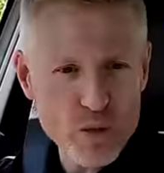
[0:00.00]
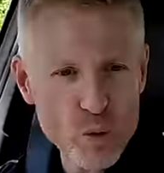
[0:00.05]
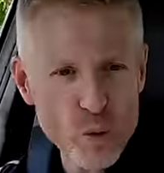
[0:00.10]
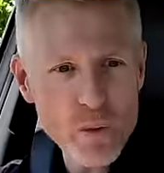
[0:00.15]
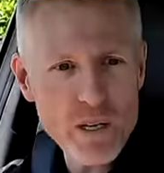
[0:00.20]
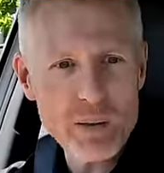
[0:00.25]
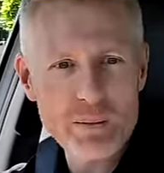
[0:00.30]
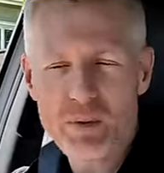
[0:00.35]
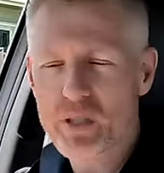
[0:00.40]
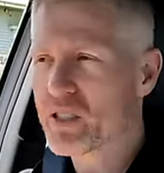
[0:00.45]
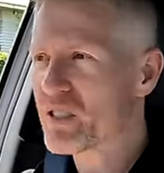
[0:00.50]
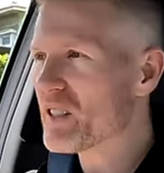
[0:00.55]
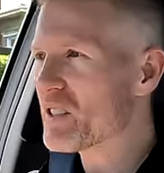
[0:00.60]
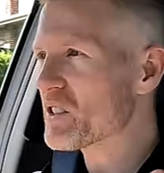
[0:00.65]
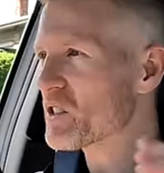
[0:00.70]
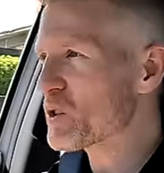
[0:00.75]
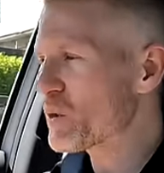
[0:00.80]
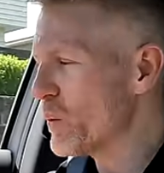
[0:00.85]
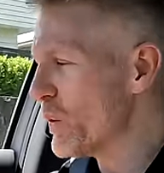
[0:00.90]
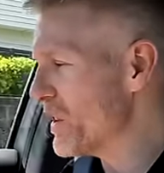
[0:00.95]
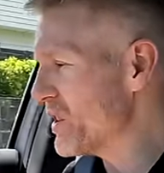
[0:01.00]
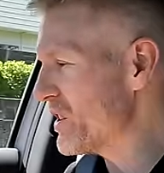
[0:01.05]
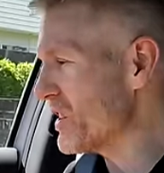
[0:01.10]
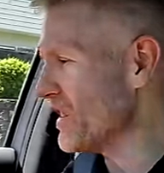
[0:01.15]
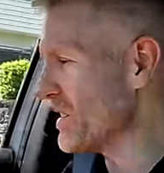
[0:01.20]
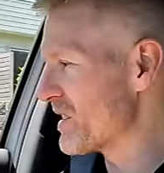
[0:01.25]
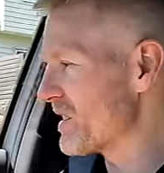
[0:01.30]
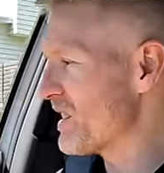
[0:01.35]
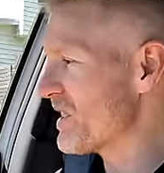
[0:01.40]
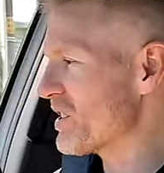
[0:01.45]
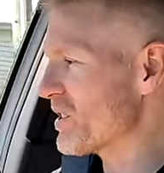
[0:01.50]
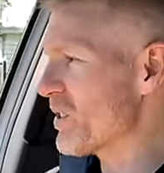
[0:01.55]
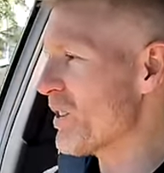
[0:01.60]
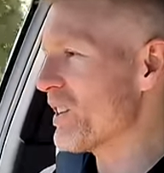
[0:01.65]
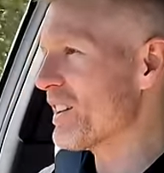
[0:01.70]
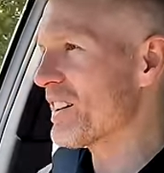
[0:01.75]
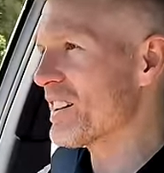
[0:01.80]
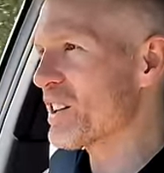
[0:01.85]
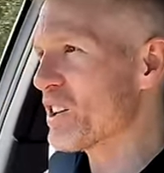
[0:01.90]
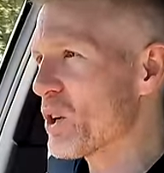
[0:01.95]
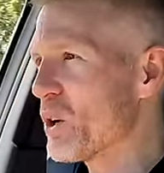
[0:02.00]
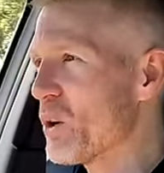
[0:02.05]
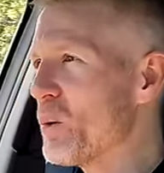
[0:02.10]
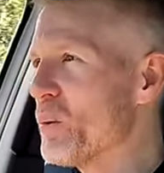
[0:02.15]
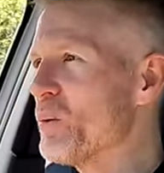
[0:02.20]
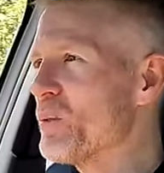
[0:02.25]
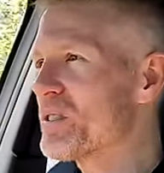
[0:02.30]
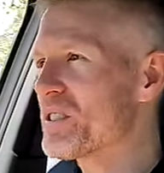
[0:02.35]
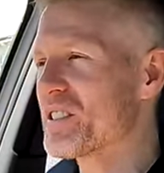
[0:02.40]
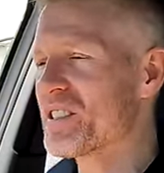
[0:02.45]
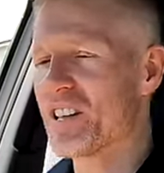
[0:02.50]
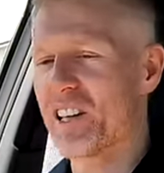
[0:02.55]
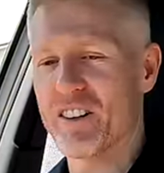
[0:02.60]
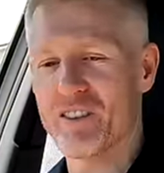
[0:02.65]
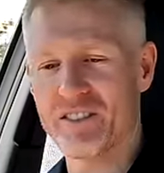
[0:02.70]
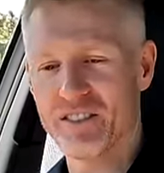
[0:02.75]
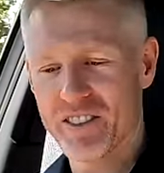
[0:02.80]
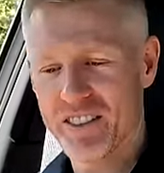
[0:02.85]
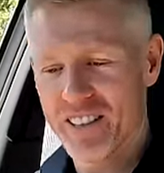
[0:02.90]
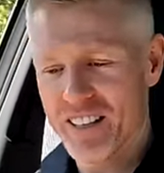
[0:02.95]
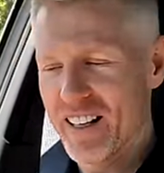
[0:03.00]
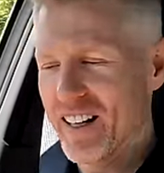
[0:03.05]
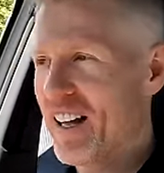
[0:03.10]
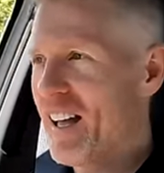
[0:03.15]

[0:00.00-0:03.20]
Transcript: sweeps, it swishes, it's got cool stuff.